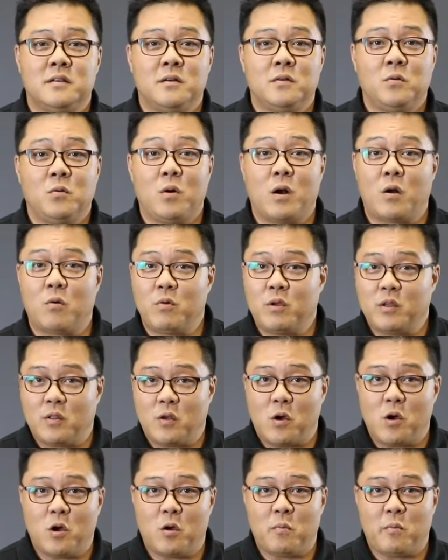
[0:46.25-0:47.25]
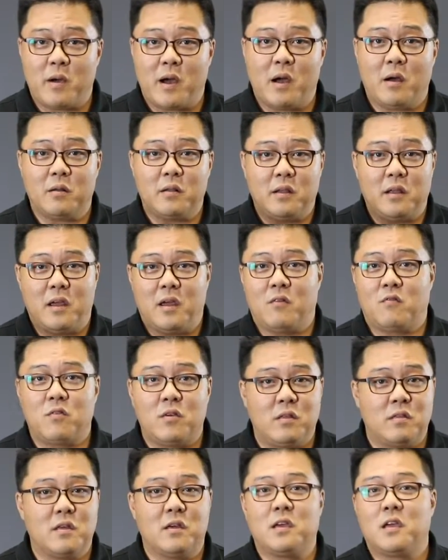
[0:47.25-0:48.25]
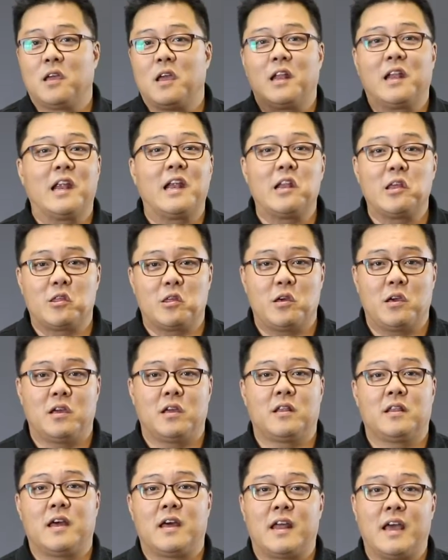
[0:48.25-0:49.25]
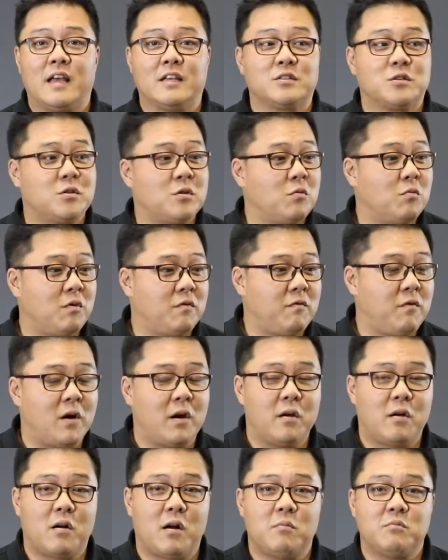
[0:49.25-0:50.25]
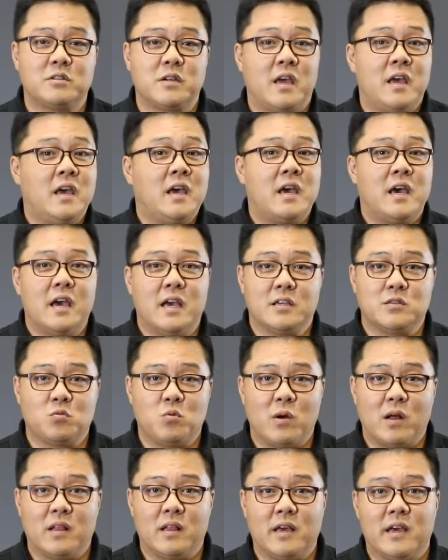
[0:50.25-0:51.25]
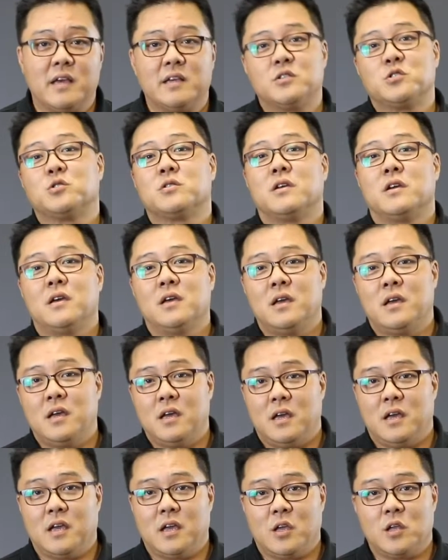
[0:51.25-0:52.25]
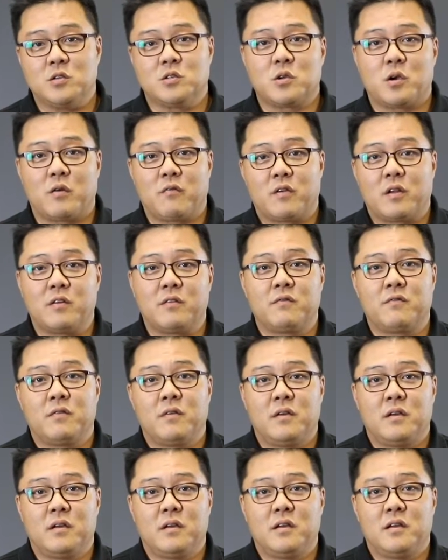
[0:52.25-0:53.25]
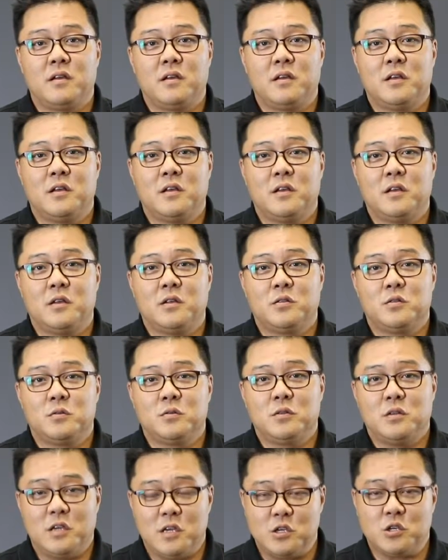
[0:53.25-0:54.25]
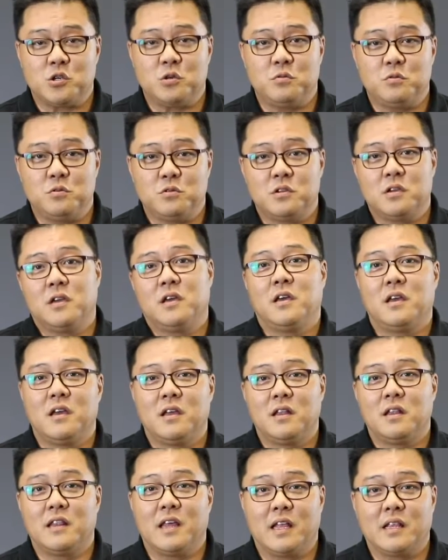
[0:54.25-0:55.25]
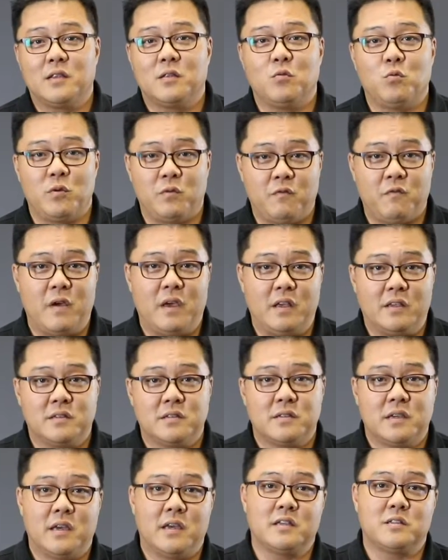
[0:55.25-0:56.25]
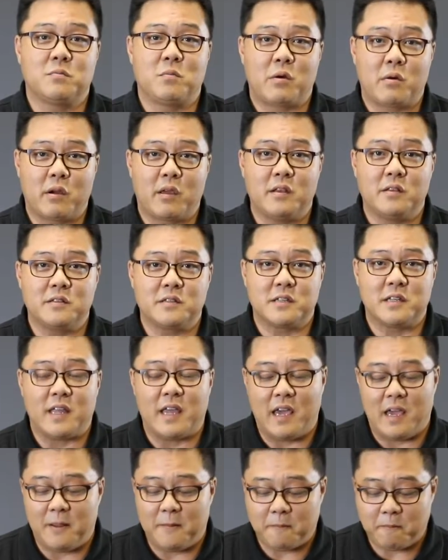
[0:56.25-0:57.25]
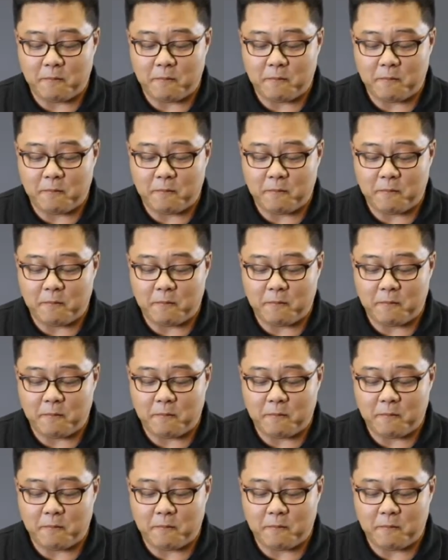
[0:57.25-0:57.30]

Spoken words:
where we talk about everything and anything that has to do with firearms, as well as conservative issues that we face as Americans today.